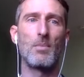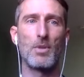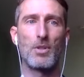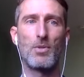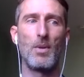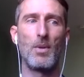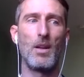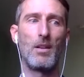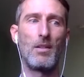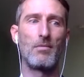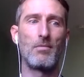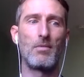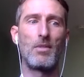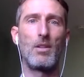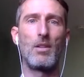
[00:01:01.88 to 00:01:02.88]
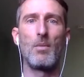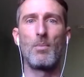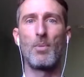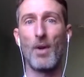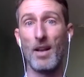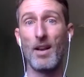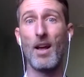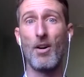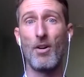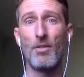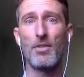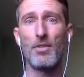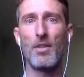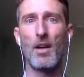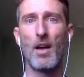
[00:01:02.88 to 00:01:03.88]
between the brain
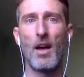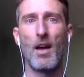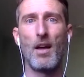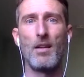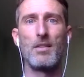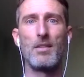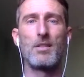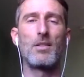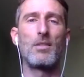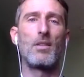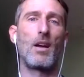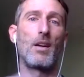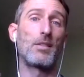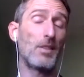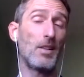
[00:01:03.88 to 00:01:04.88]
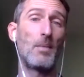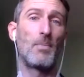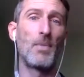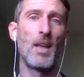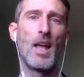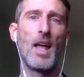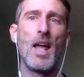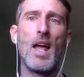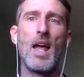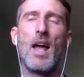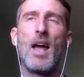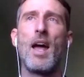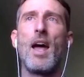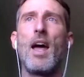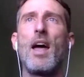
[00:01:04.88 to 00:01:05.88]
health and sleep.
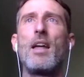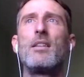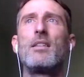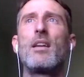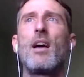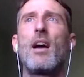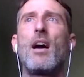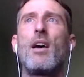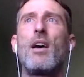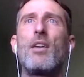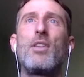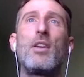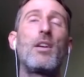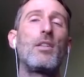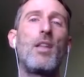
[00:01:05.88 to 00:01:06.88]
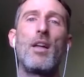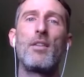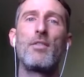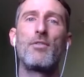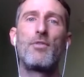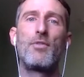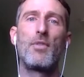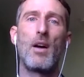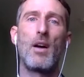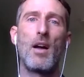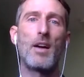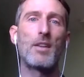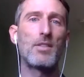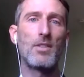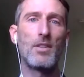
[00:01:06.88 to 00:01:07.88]
And I think a lot of
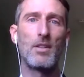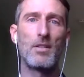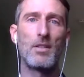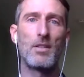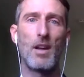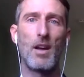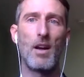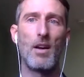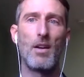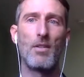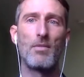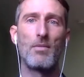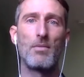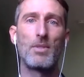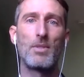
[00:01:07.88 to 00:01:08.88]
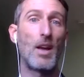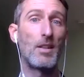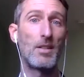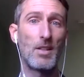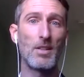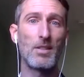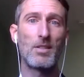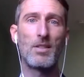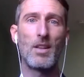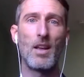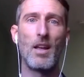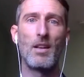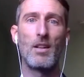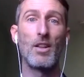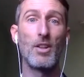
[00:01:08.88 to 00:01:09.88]
excellent scientists
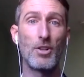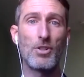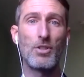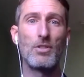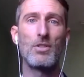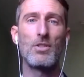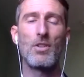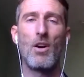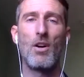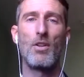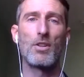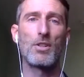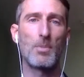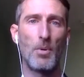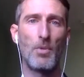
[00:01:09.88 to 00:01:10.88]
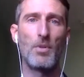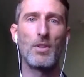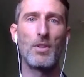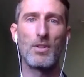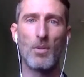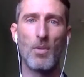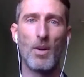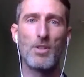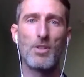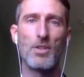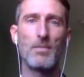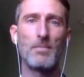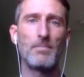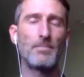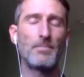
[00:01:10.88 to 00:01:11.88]
and clinicians are exploring this
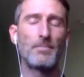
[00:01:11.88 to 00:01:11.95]
question.